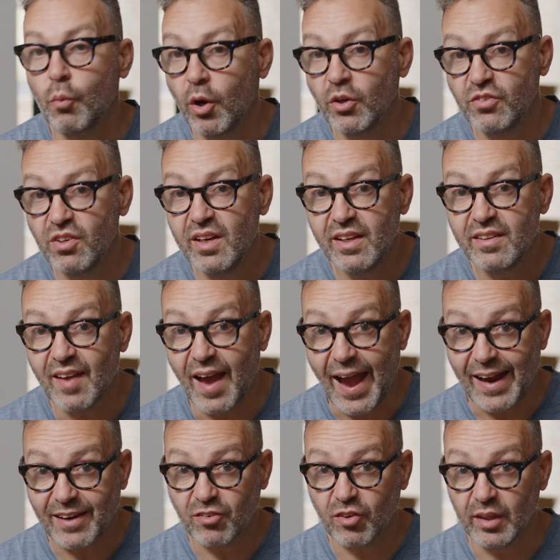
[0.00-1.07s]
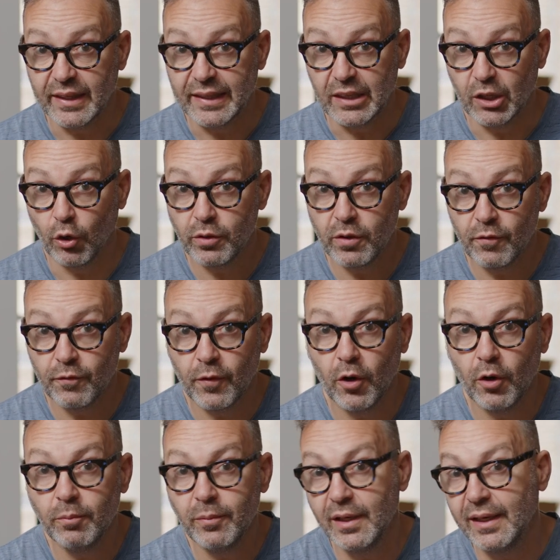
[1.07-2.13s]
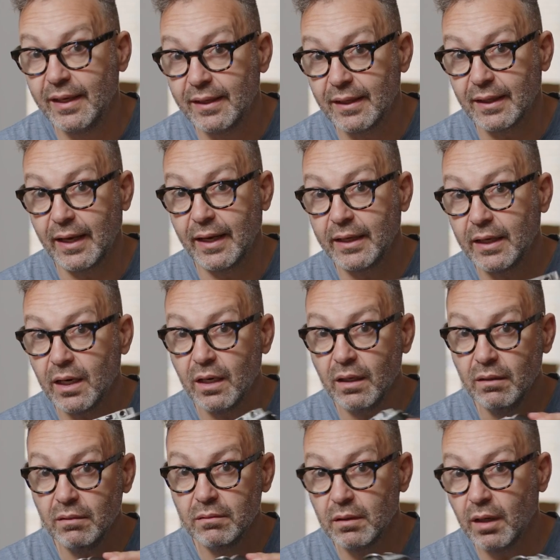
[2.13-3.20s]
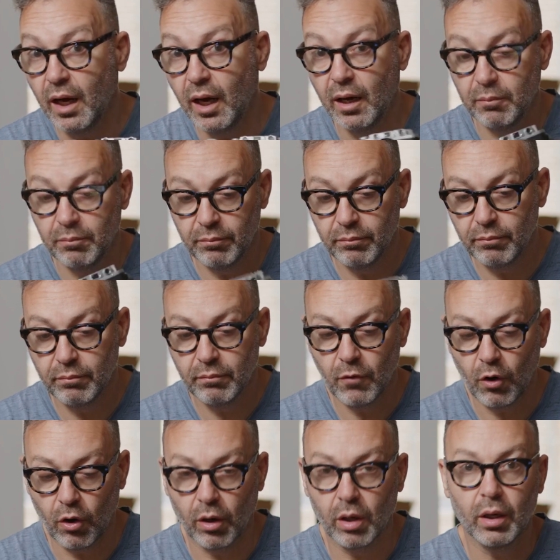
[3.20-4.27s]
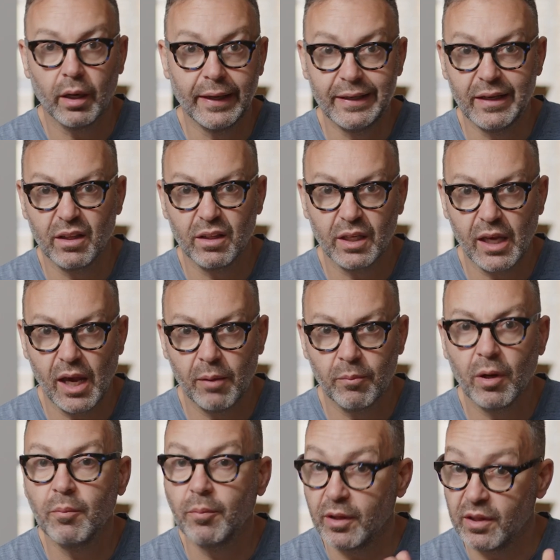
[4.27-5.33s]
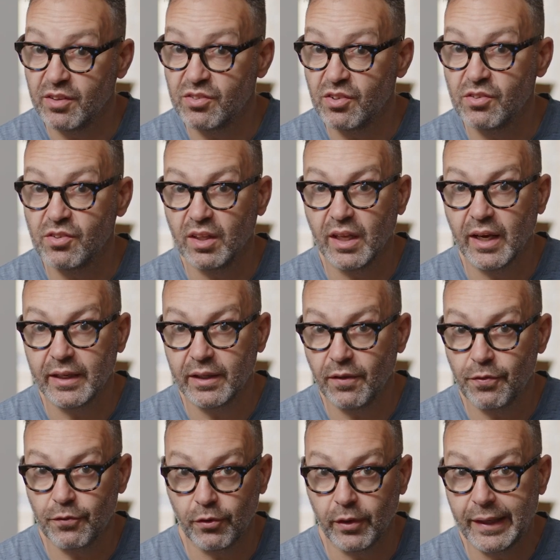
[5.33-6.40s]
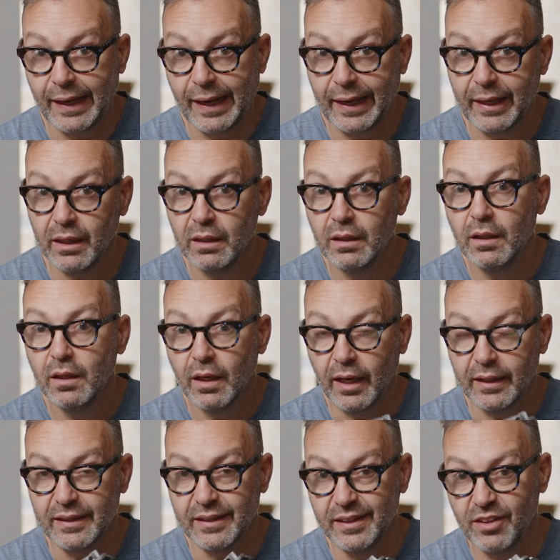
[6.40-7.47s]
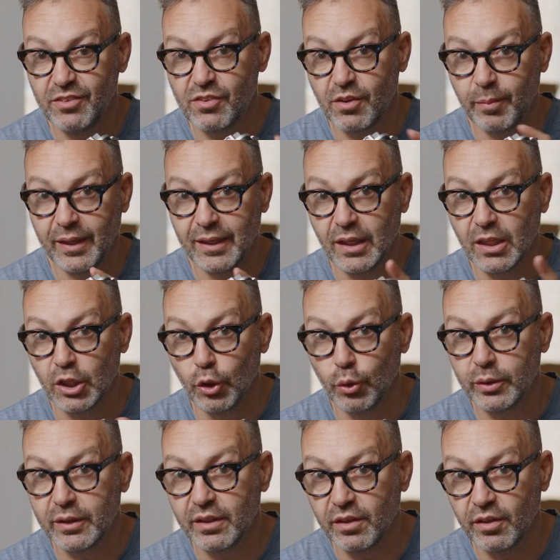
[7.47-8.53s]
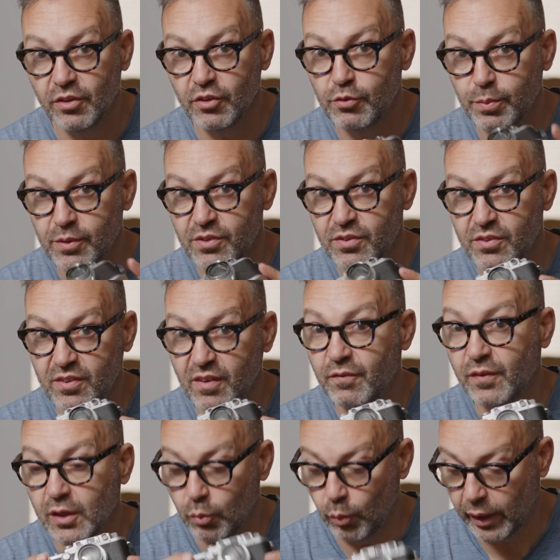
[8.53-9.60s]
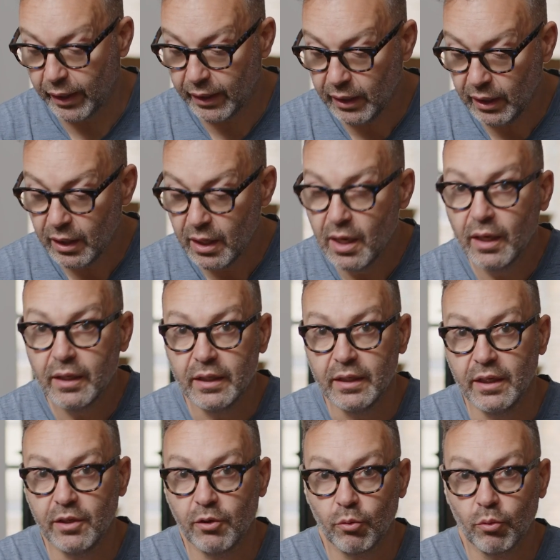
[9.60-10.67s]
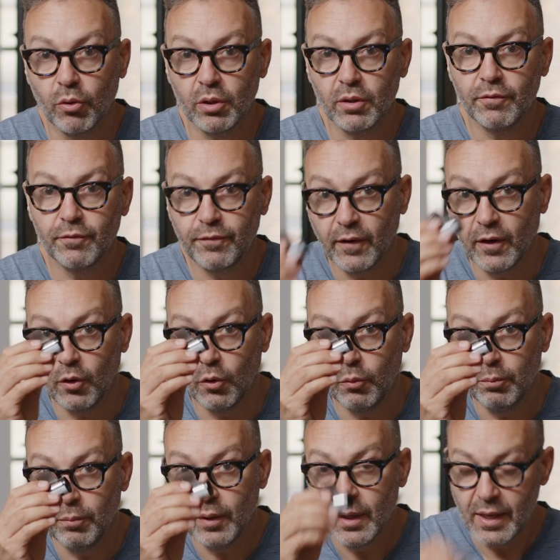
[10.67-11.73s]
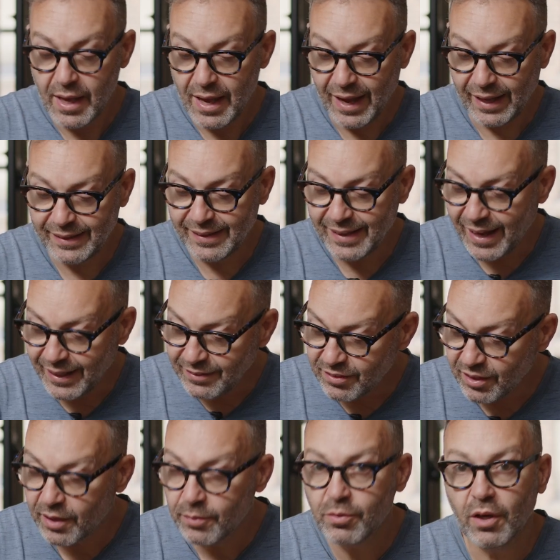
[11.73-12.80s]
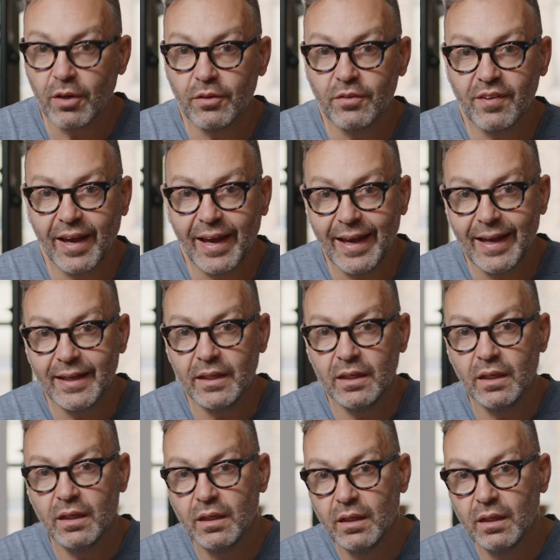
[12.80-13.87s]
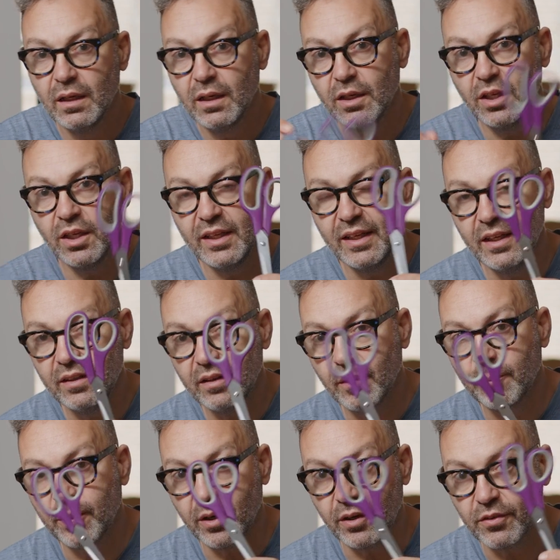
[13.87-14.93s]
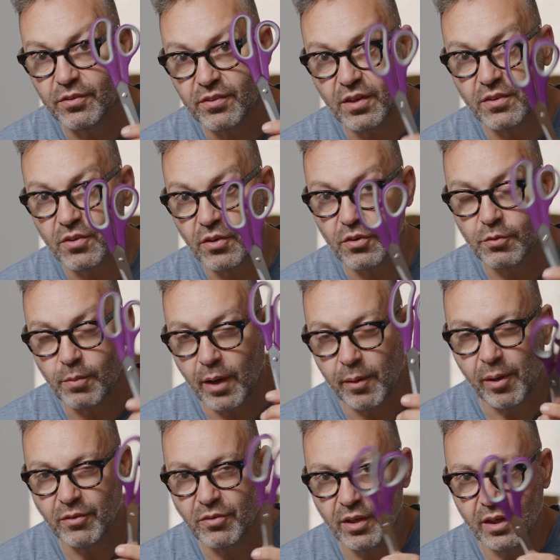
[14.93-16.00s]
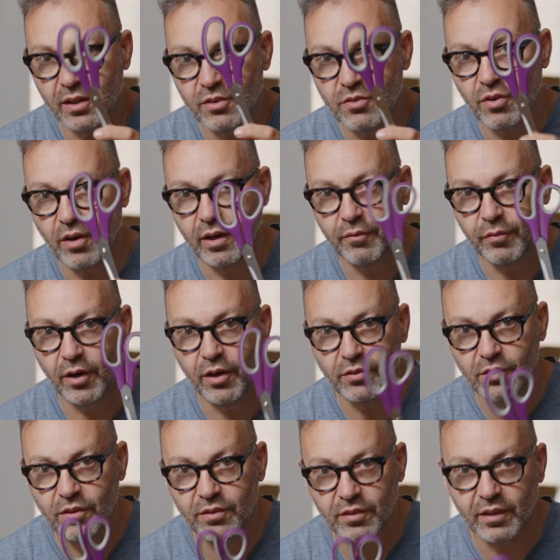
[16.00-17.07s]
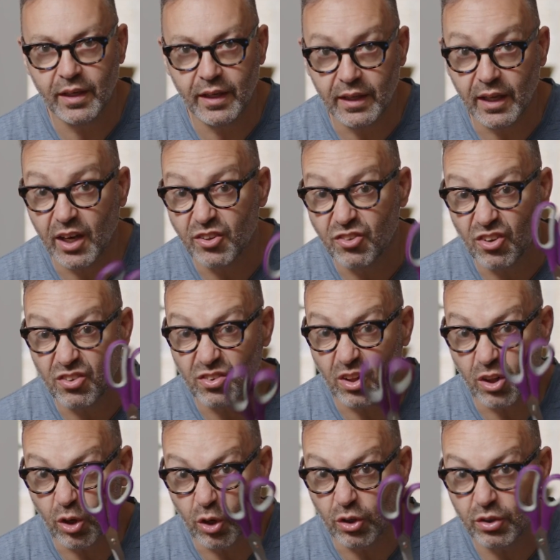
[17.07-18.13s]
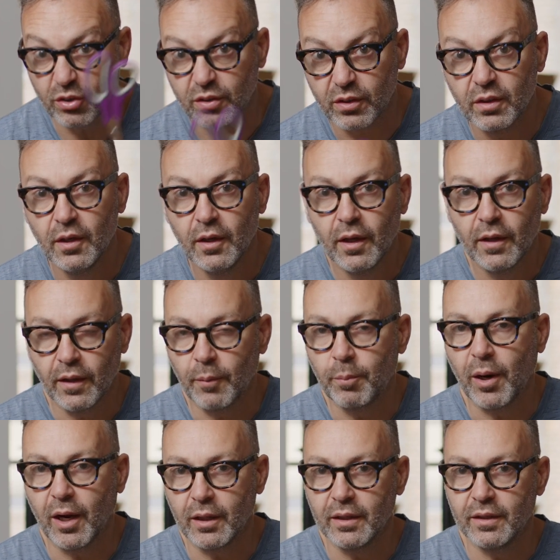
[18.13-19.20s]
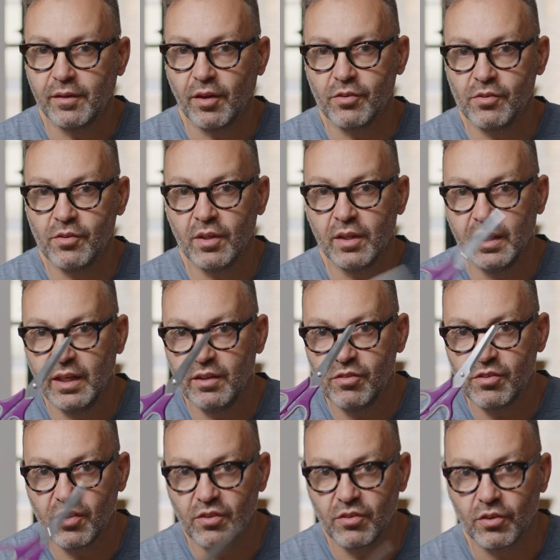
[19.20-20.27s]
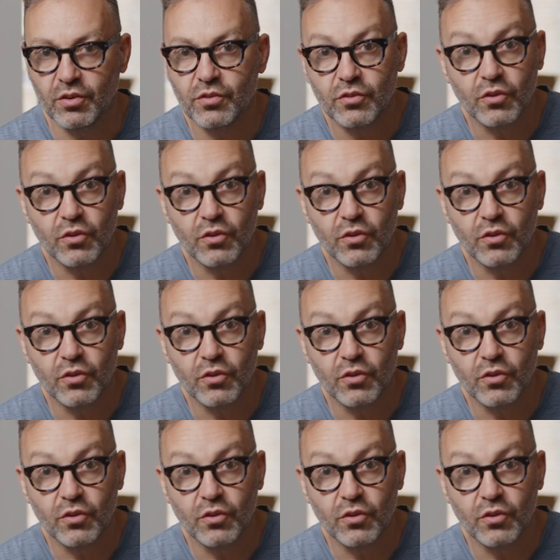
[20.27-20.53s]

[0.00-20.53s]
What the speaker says: what do you need to actually load the film? You need a Leica or any other camera, but this is a Leica 3A, and it needs to be loaded in a specific way. You need a roll of film, and 9 times out of 10, you need a pair of scissors. I'm actually going to try a version today that I just learned that apparently doesn't need scissors.